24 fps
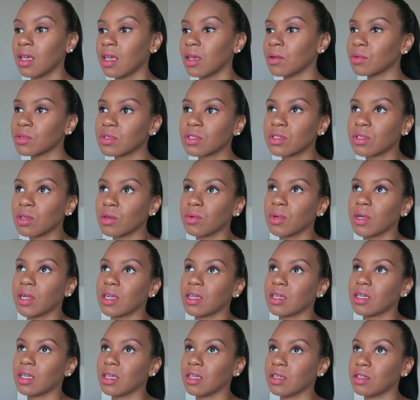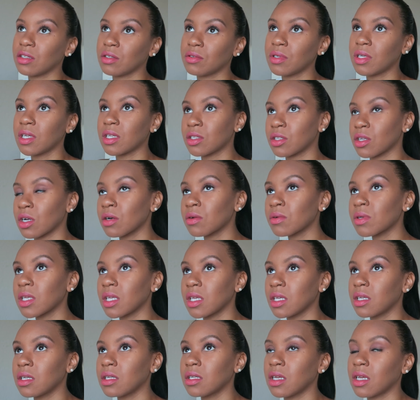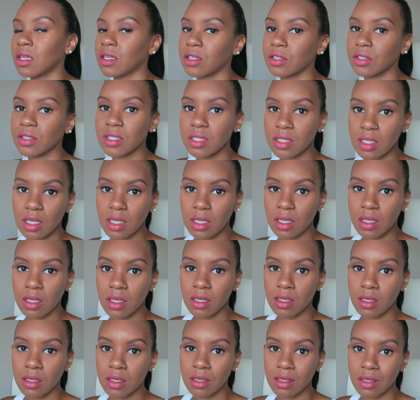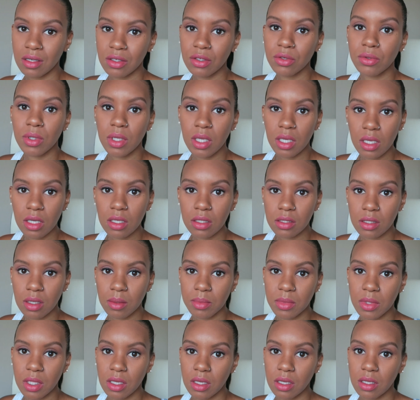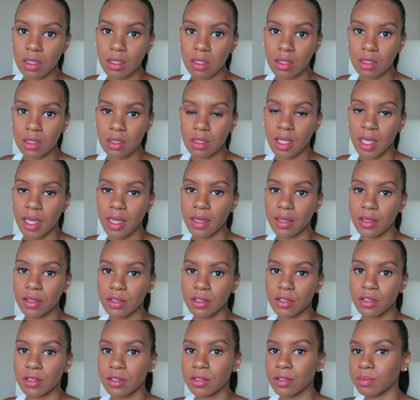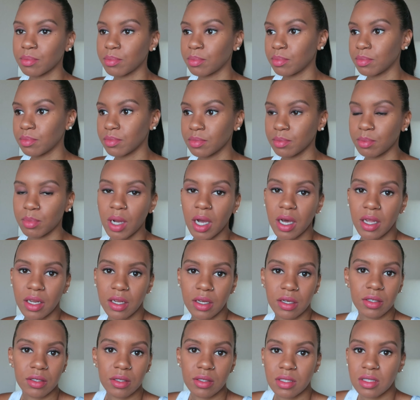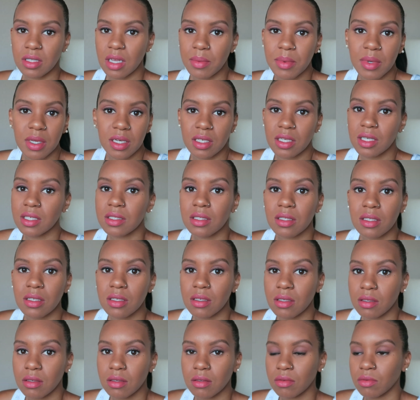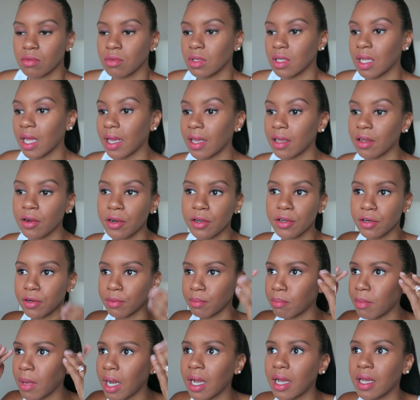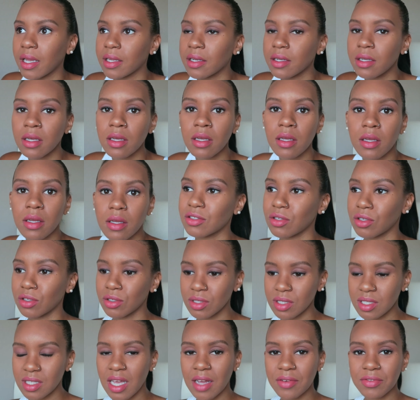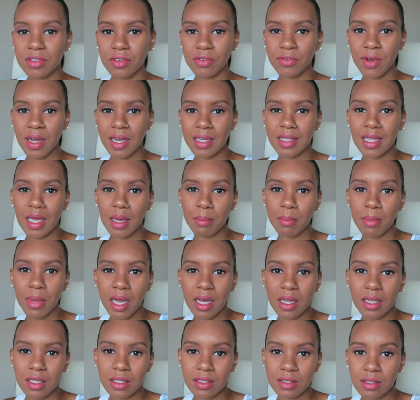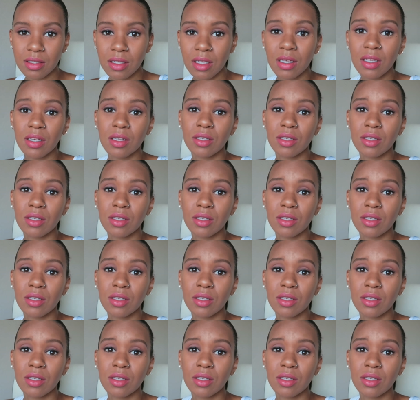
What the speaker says: It was so weird. You don't eat and you're sick. You eat something that your body or stomach doesn't like, or your mind. So you just have to find that balance.